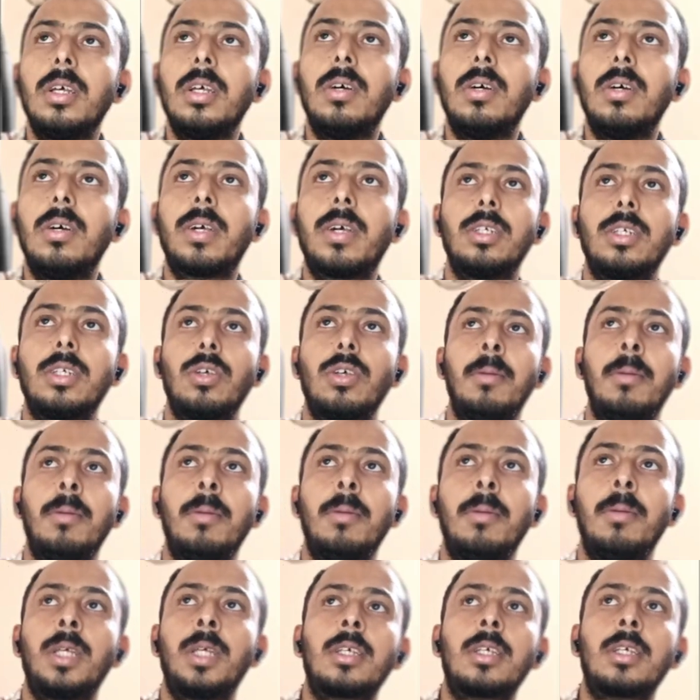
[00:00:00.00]
Okay, so I'm
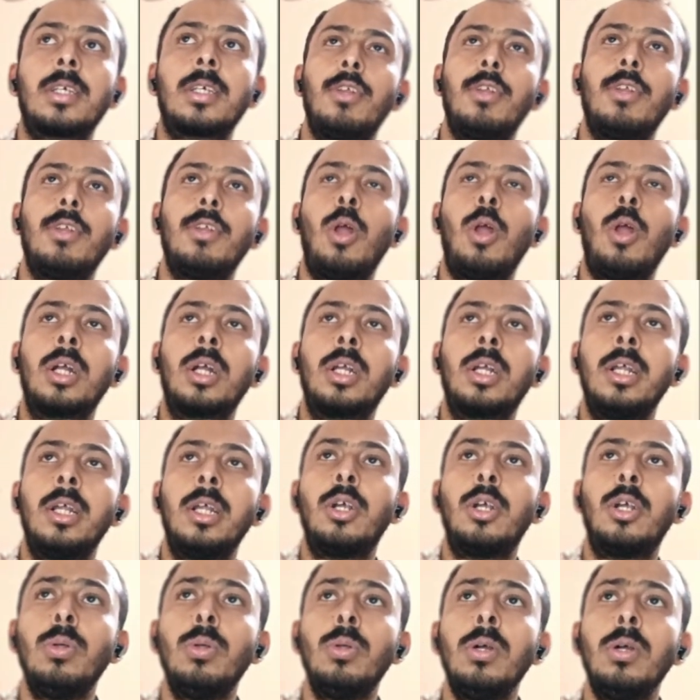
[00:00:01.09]
successfully logged
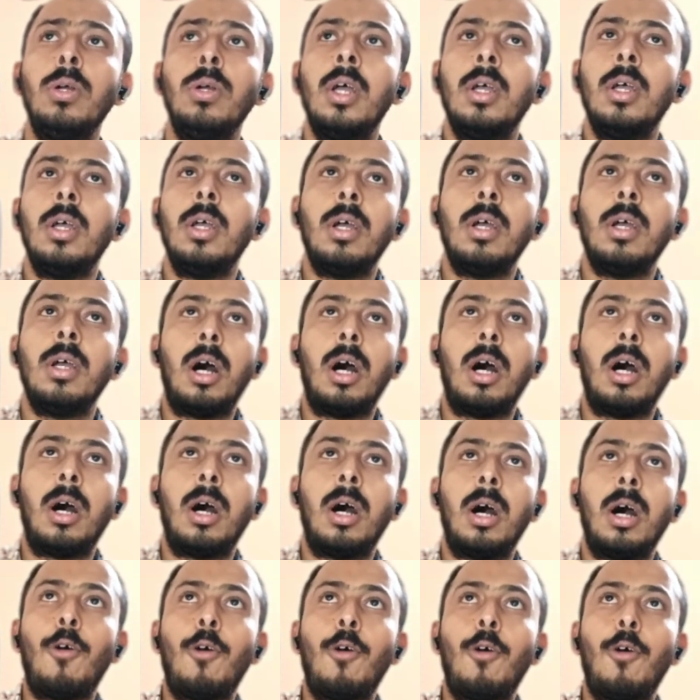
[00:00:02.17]
into
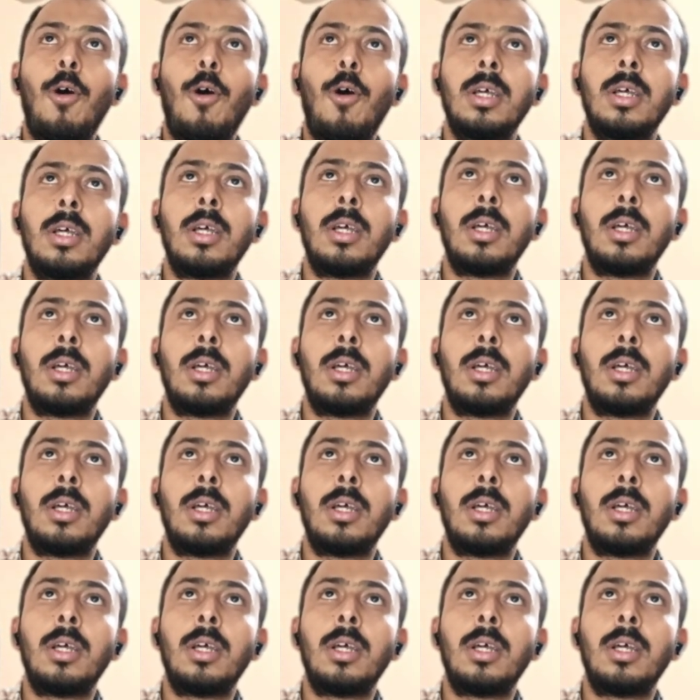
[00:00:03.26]
default